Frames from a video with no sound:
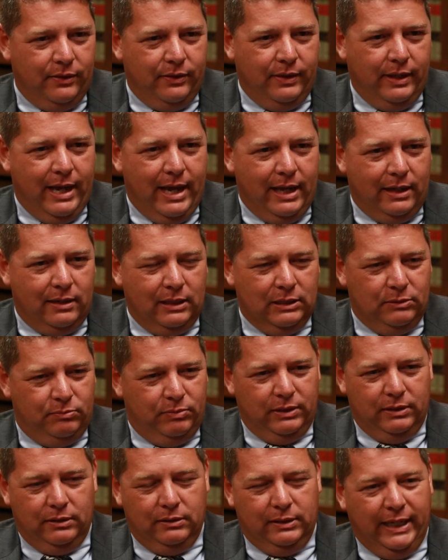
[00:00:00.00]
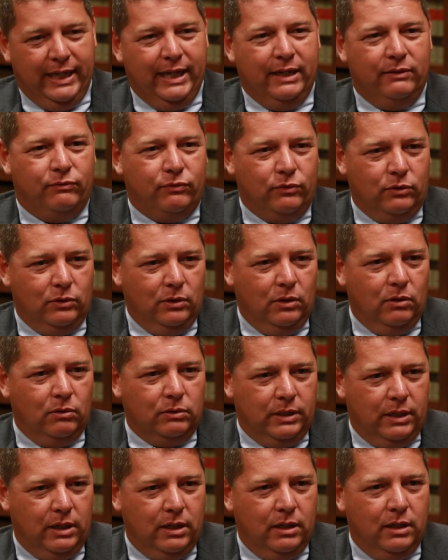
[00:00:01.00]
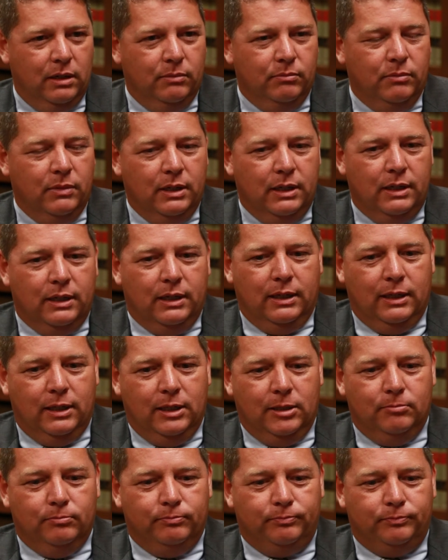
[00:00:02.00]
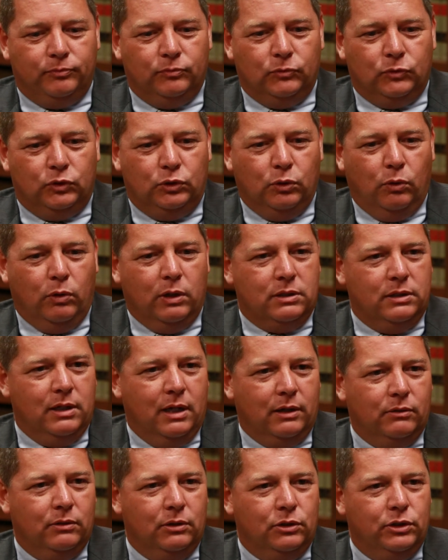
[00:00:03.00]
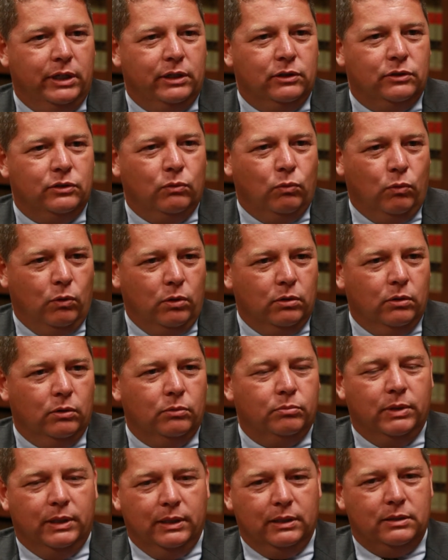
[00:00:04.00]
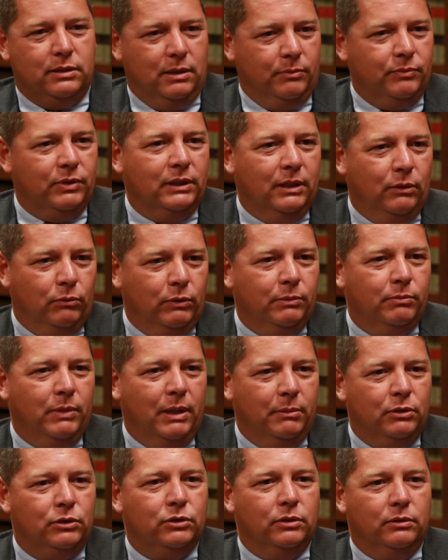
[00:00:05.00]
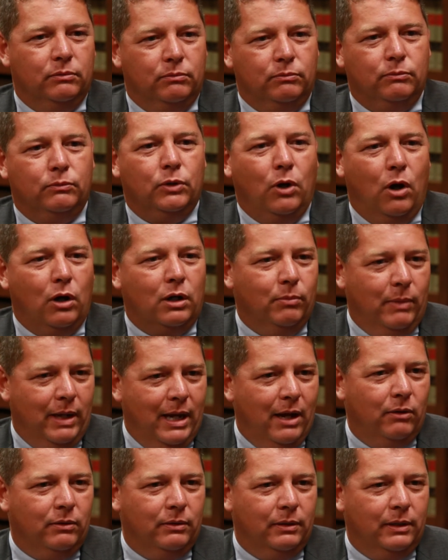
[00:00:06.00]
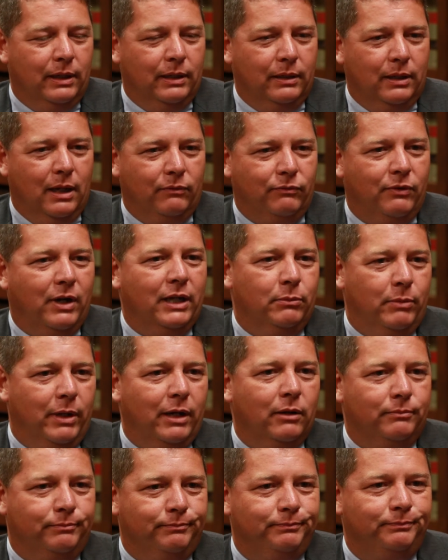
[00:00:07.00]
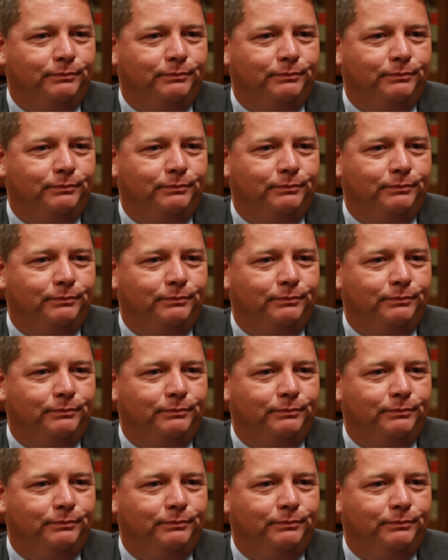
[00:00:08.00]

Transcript: that has been dead for a long time. Um, sure, it's not going to change the world, but it's something that we maybe should talk about and not fight about.